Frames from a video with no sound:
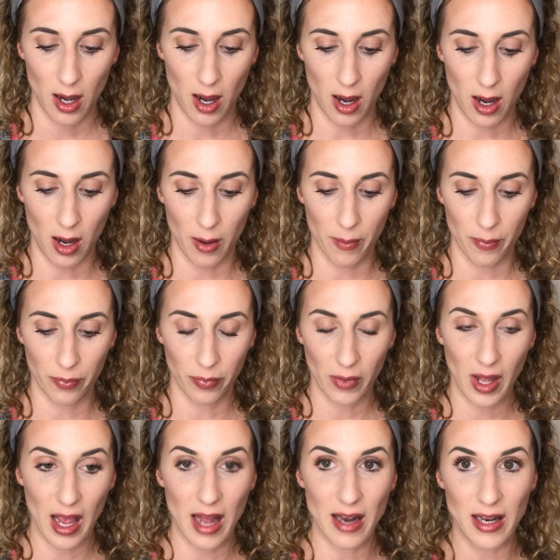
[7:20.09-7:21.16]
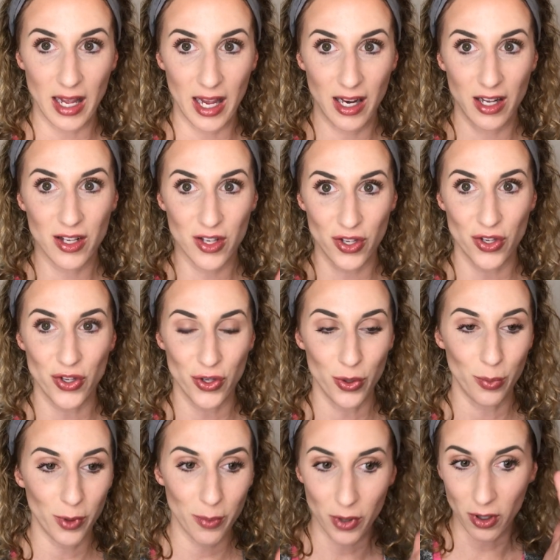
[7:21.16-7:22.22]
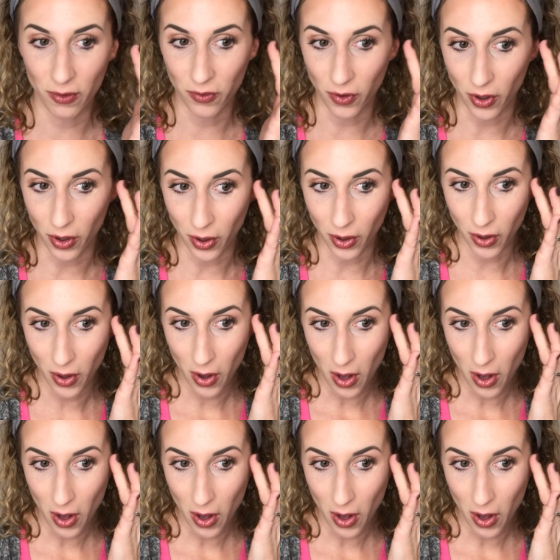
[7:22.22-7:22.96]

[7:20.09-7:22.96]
And it is super beautiful.